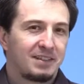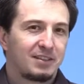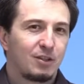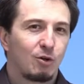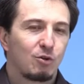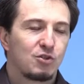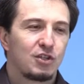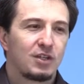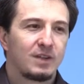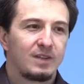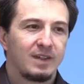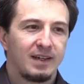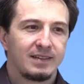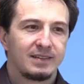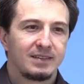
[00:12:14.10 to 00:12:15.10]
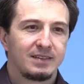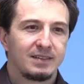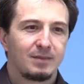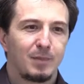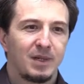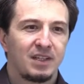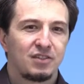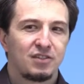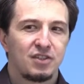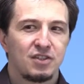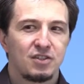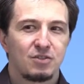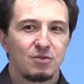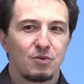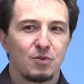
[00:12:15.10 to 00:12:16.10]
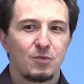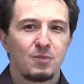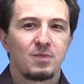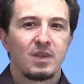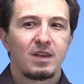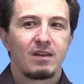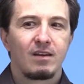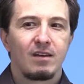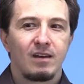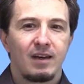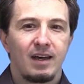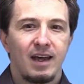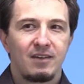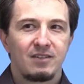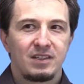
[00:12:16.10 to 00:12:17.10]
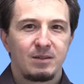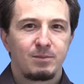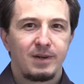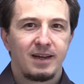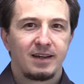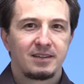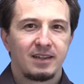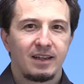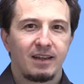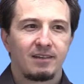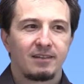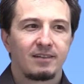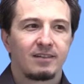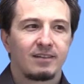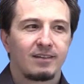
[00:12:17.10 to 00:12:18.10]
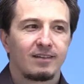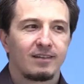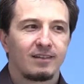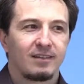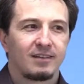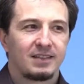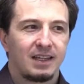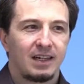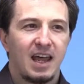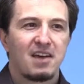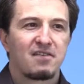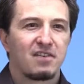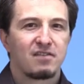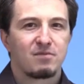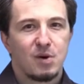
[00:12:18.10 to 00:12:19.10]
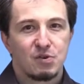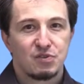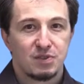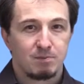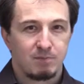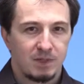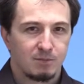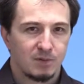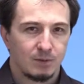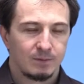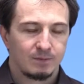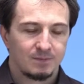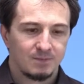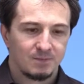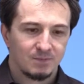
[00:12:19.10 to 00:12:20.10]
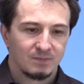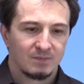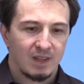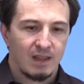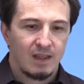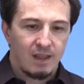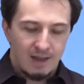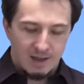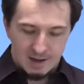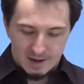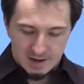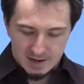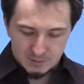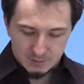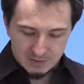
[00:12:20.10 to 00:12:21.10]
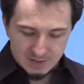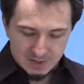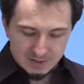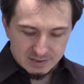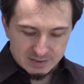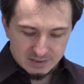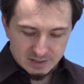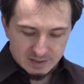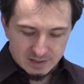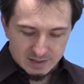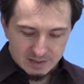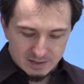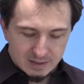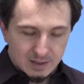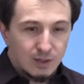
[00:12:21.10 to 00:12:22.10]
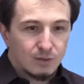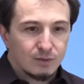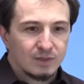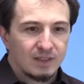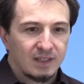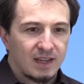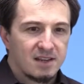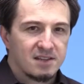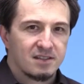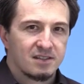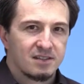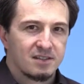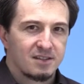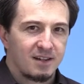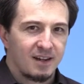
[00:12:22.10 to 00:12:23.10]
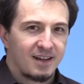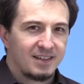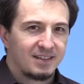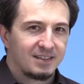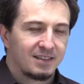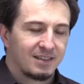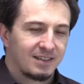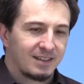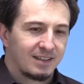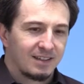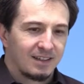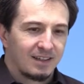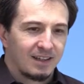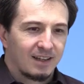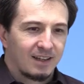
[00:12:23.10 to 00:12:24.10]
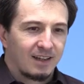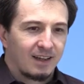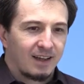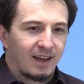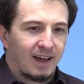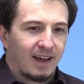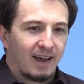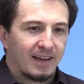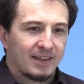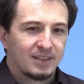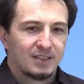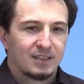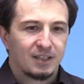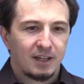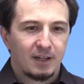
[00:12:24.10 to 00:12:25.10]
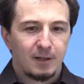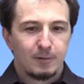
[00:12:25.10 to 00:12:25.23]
technology that manages to have an impact in the life of most people. And with that, I can go to the next slide and